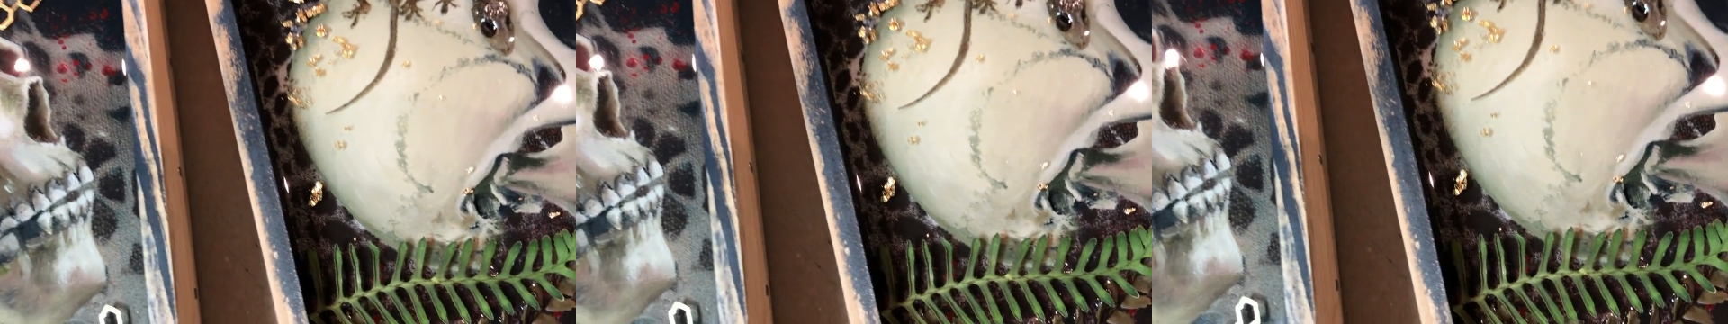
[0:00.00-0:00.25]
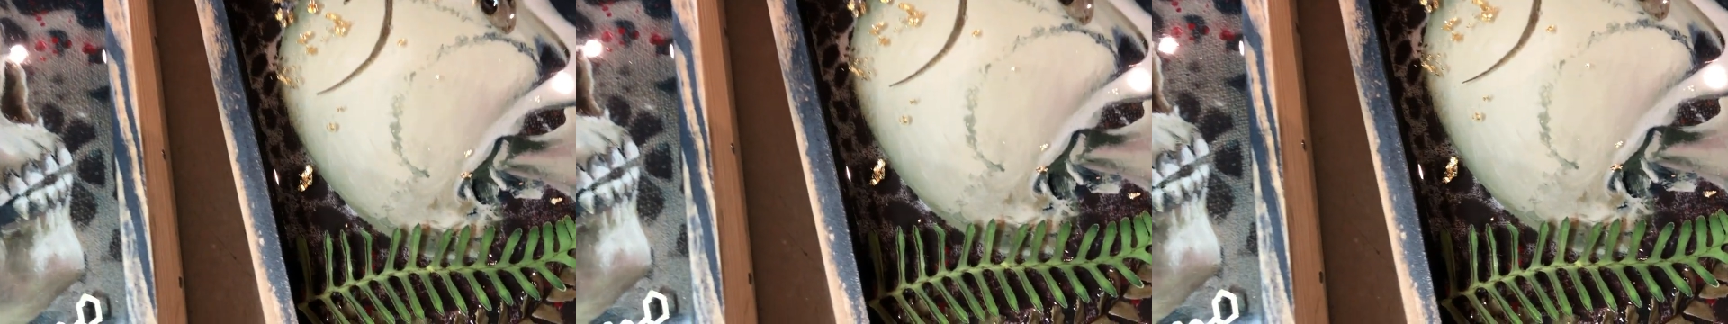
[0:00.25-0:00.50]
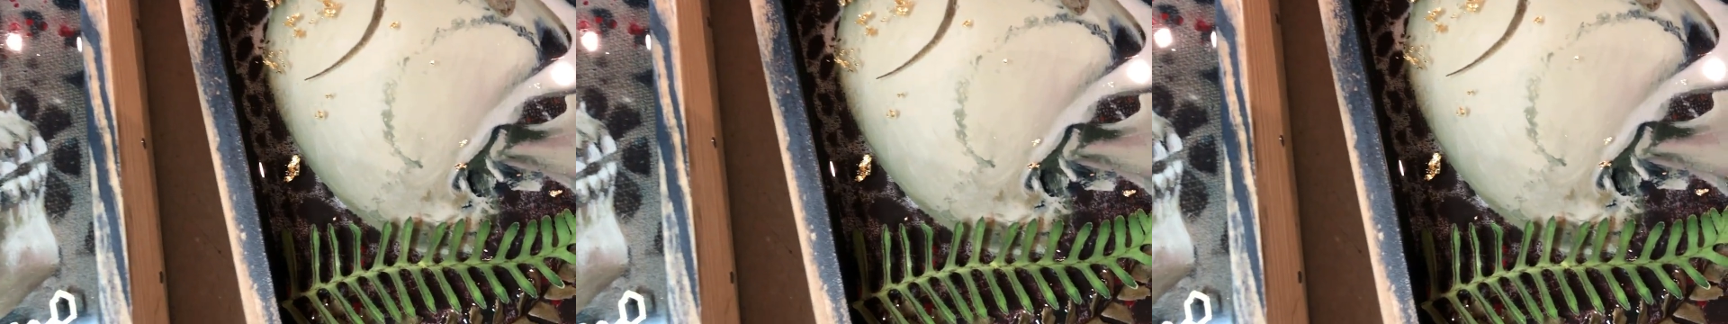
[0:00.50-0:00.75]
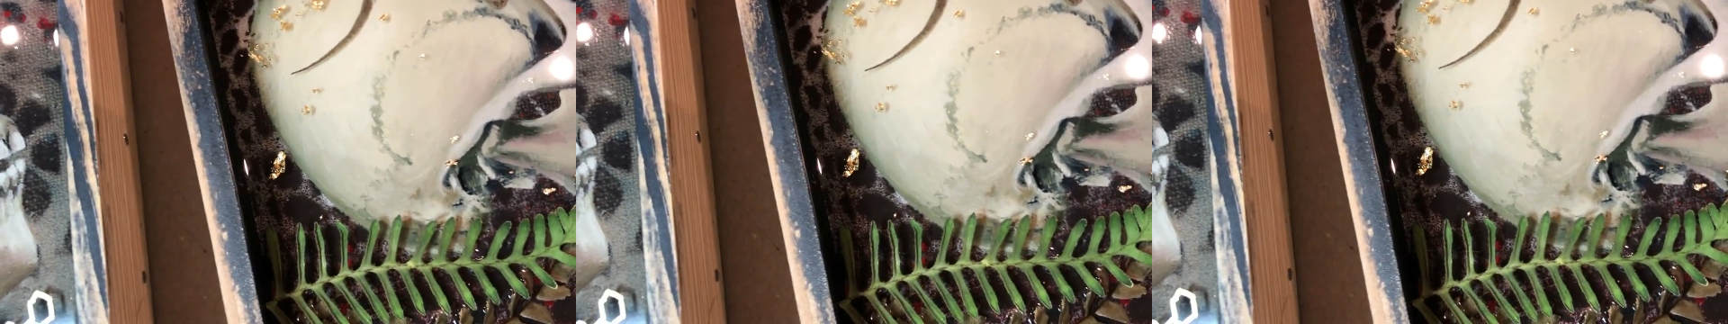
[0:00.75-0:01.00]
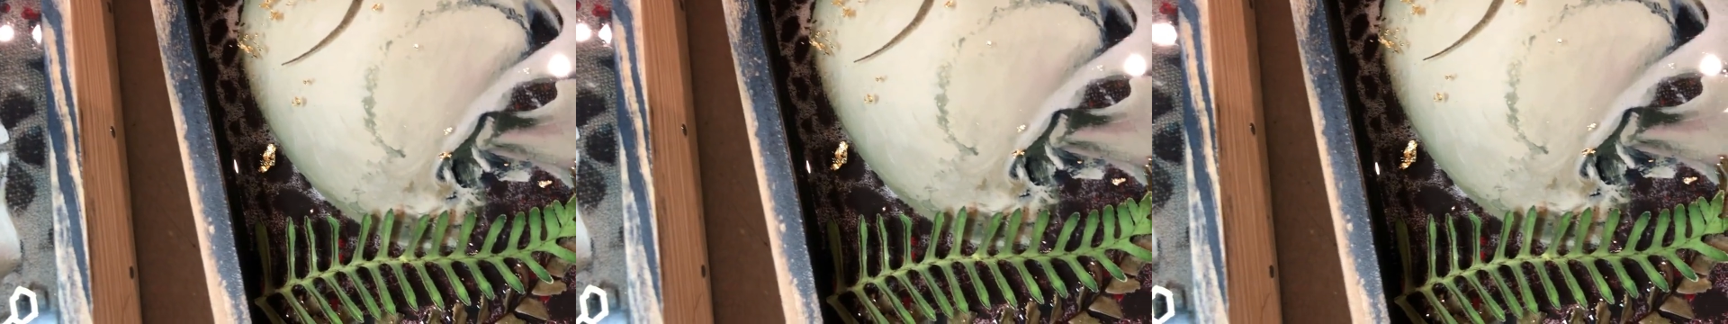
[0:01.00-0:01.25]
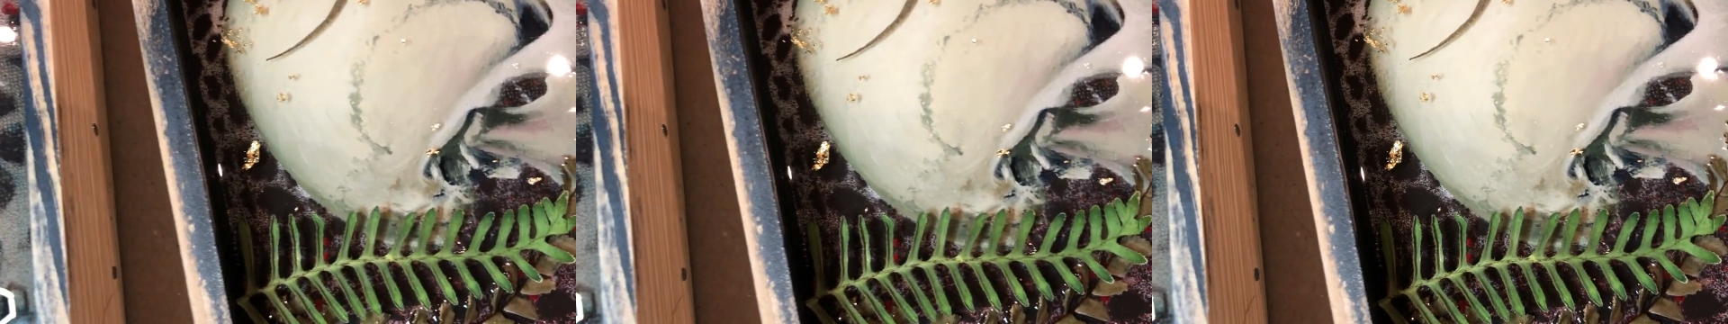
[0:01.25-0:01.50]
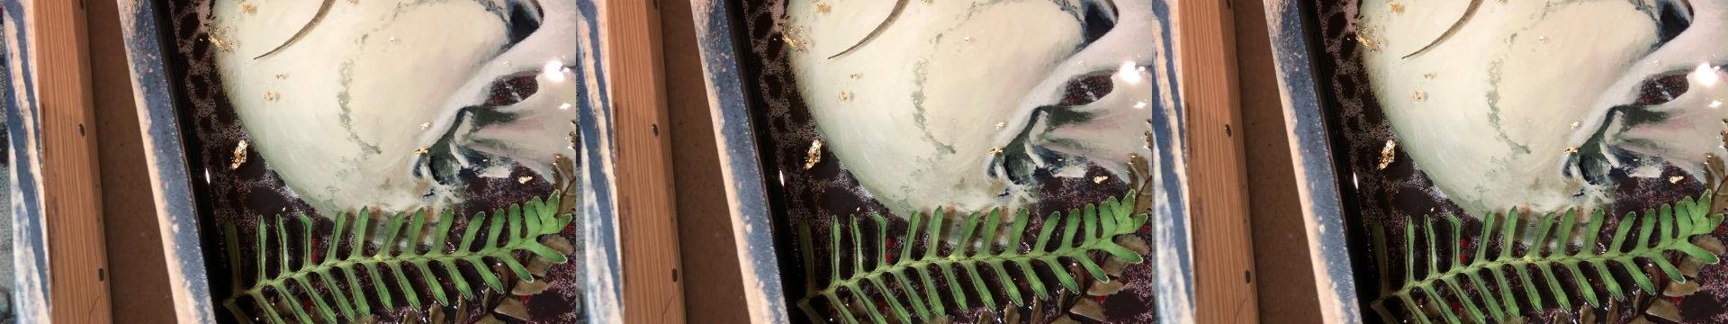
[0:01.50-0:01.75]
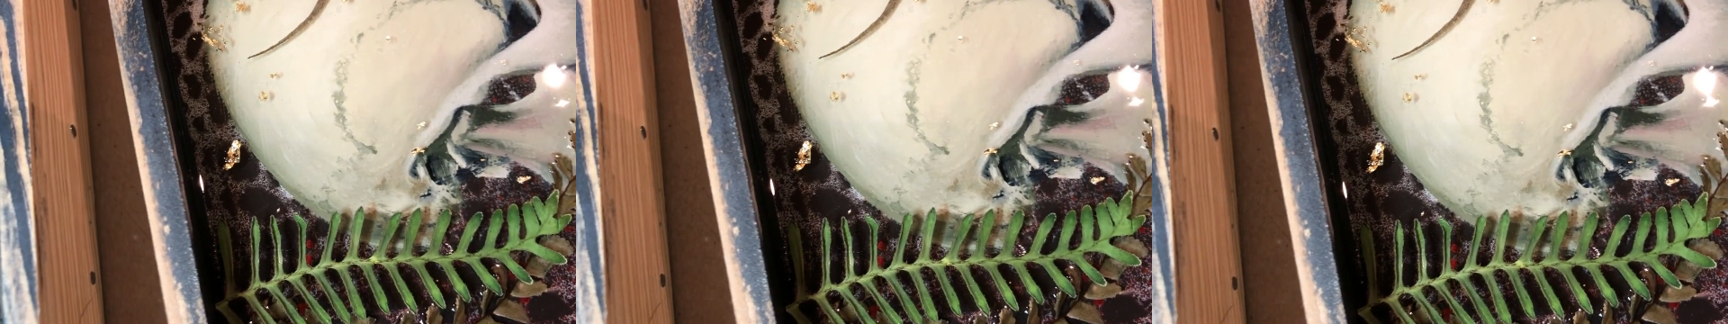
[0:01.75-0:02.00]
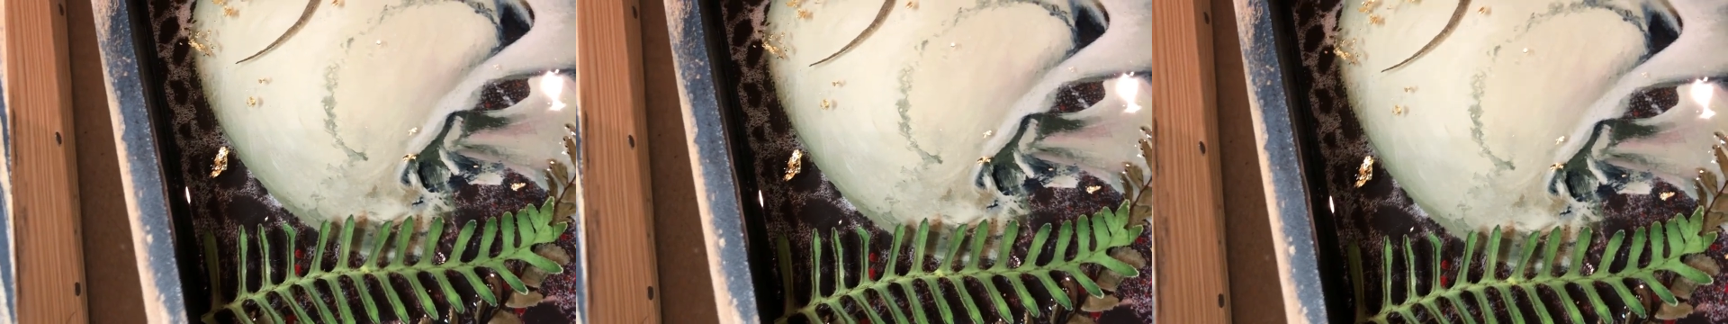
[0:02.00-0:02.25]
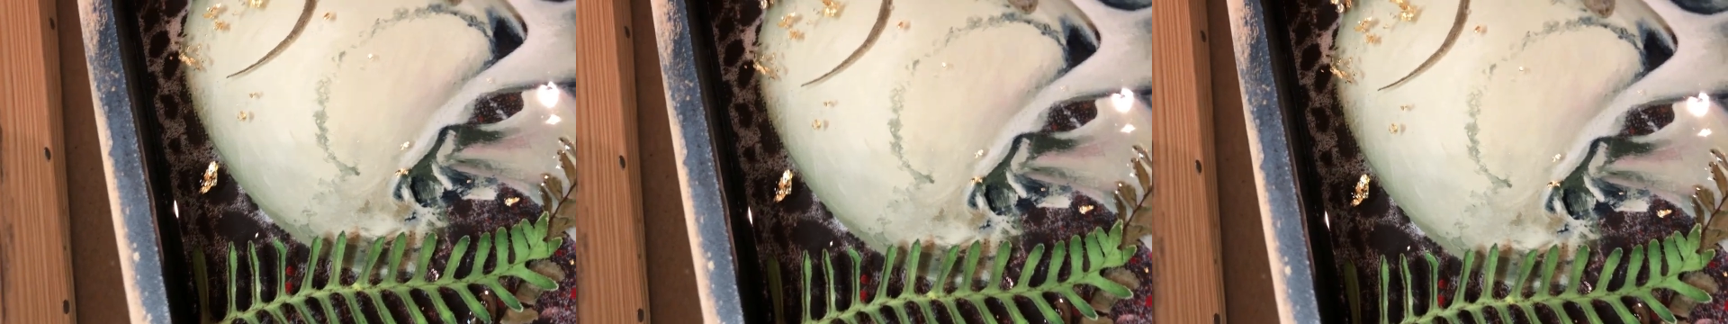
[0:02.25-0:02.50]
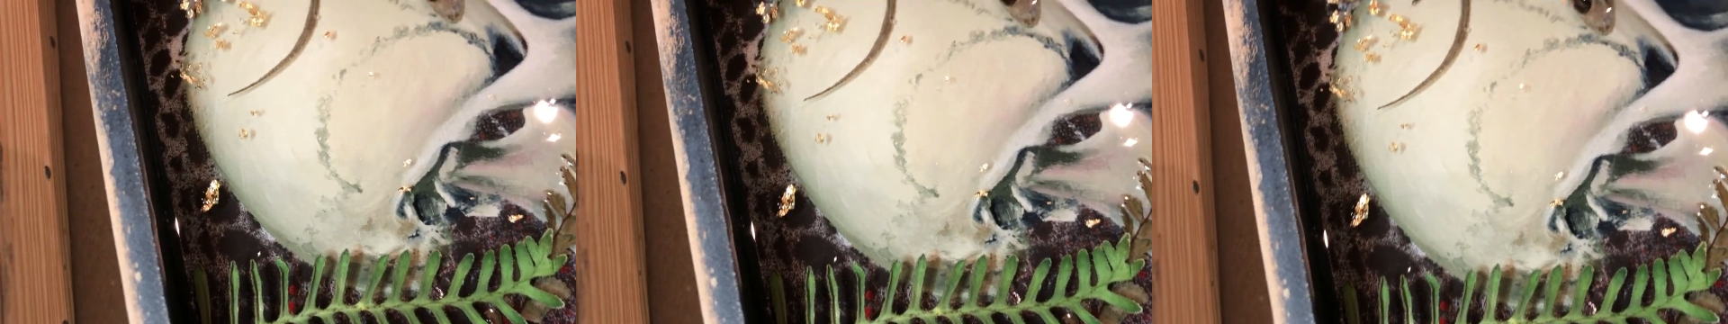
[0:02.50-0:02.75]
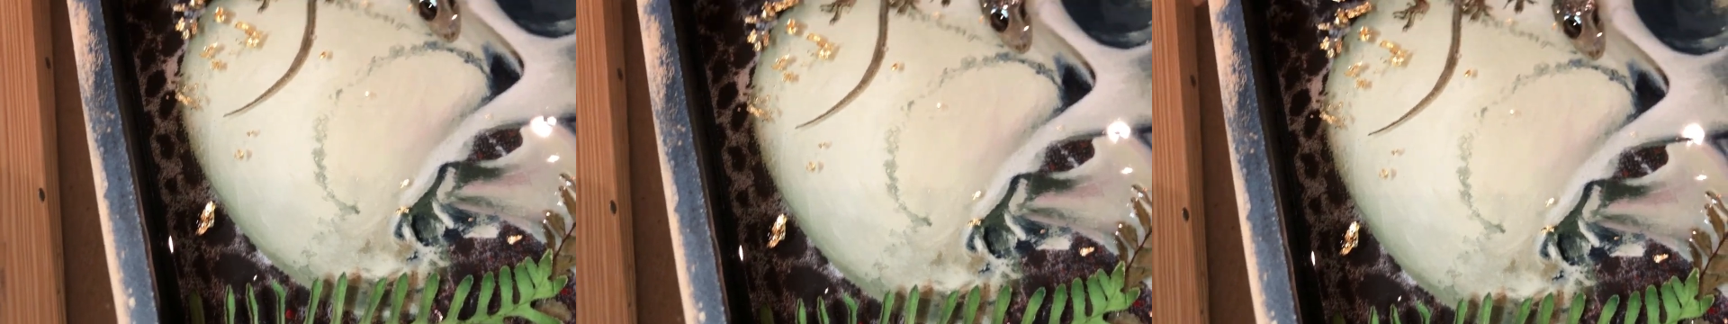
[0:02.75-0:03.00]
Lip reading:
No face is visible, so there are no lips to read.